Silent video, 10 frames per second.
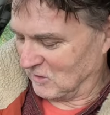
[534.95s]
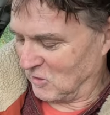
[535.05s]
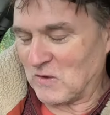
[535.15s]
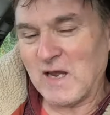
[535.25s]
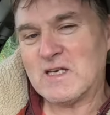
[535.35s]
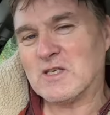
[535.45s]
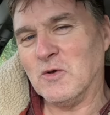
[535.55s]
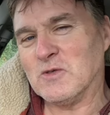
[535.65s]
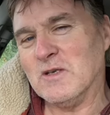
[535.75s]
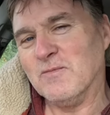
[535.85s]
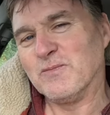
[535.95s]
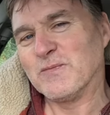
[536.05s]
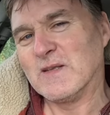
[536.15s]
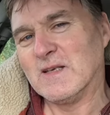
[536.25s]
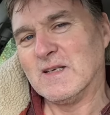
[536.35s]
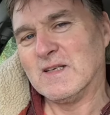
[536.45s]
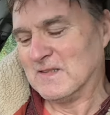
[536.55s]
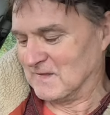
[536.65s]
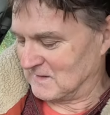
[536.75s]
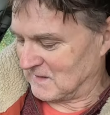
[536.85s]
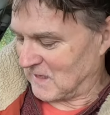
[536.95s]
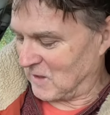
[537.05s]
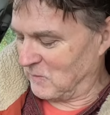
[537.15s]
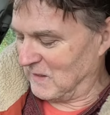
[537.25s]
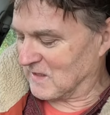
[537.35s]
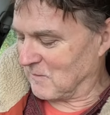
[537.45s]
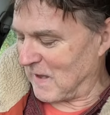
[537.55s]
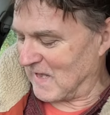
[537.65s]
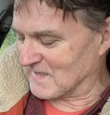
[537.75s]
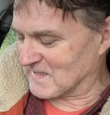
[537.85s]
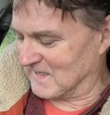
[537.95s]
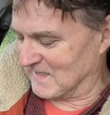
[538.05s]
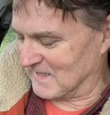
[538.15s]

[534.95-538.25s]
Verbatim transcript: Okay, Susan, I will command.